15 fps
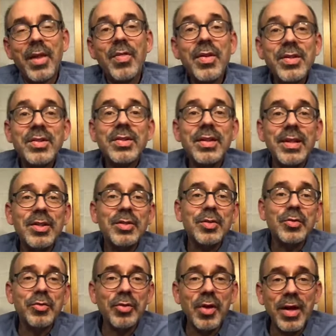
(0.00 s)
This
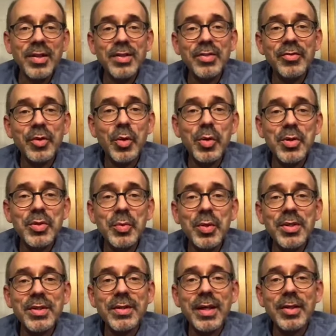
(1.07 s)
Easter for us, of course,
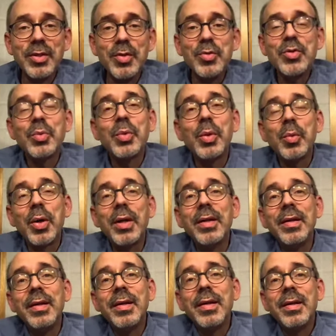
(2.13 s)
was an unusual one.
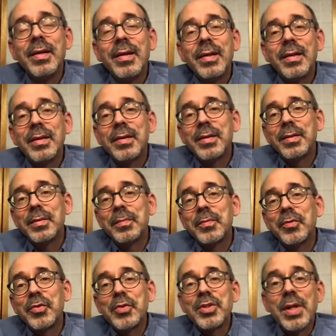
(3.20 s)

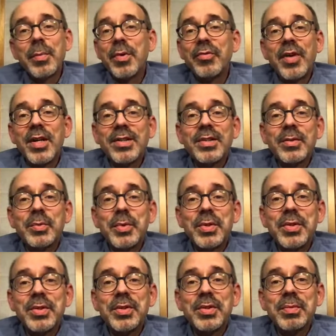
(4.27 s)
For some of us, it
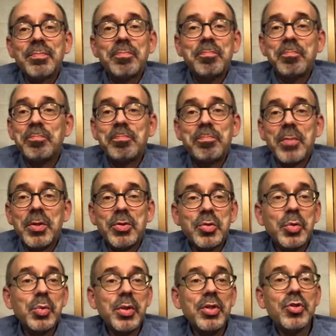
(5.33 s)
was a
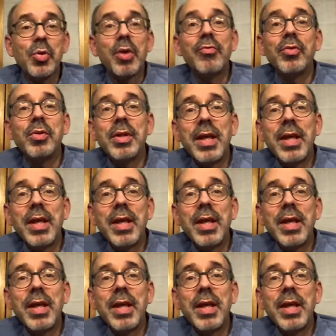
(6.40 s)
truly joyful